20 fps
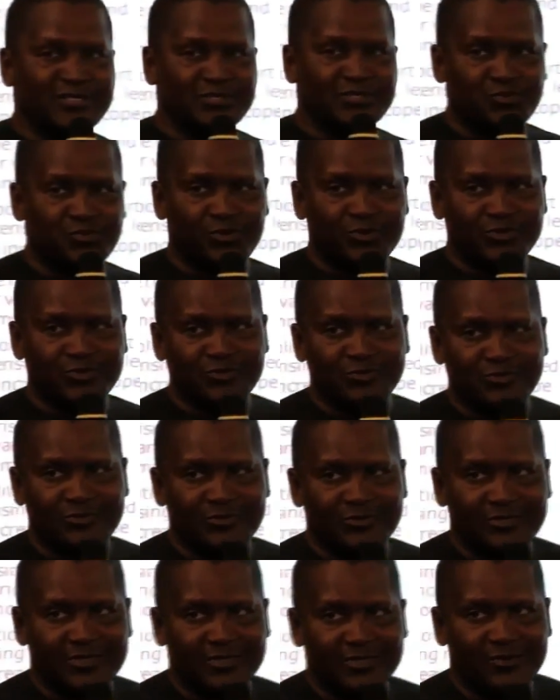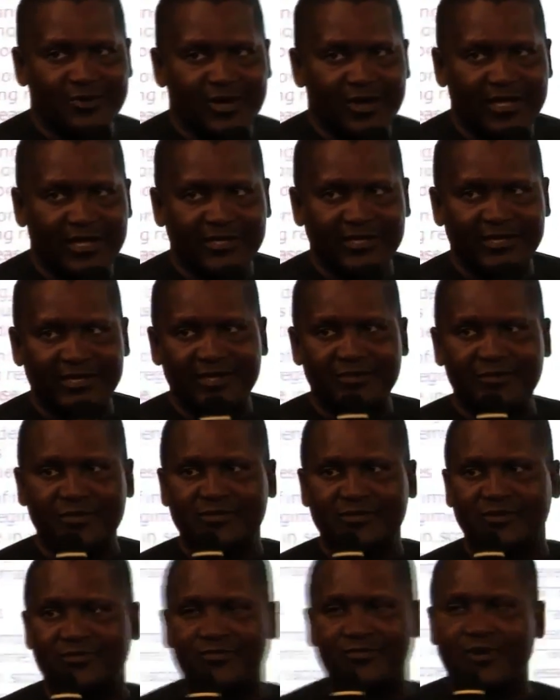very small, so you had a
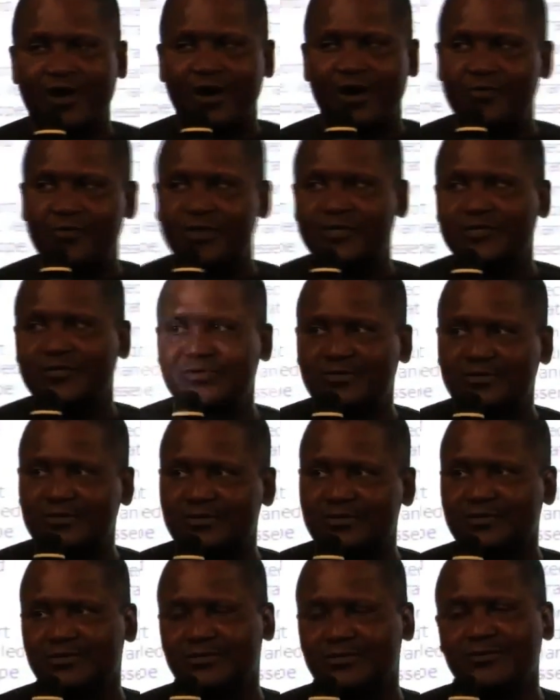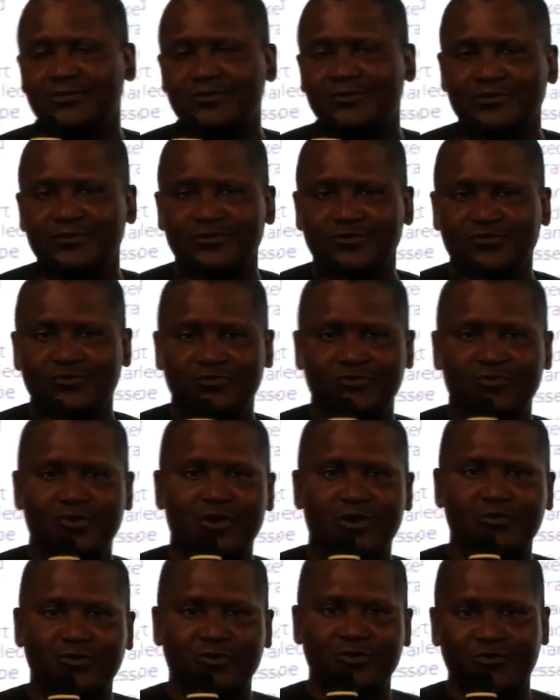limit of how much, you know, you could
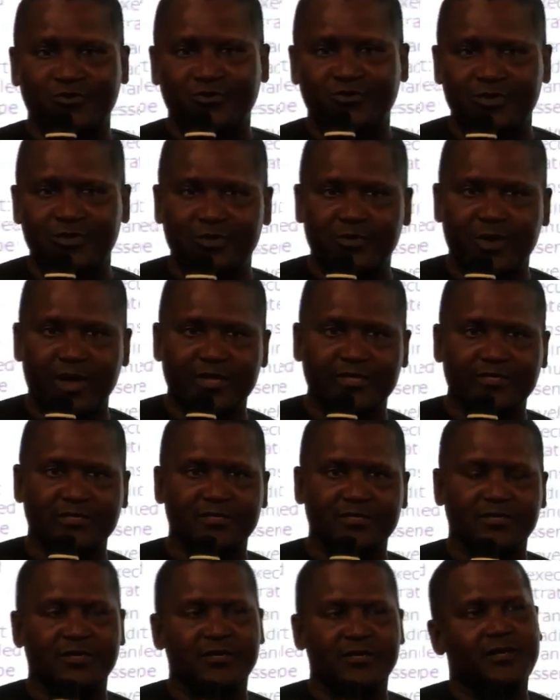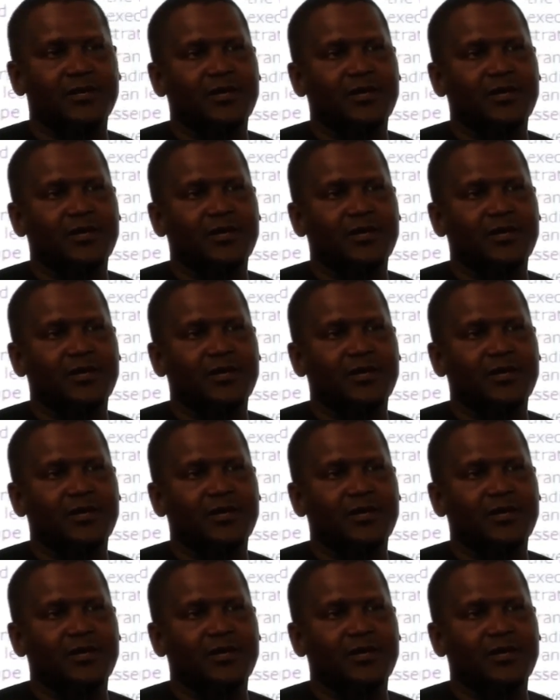go and borrow from the banks.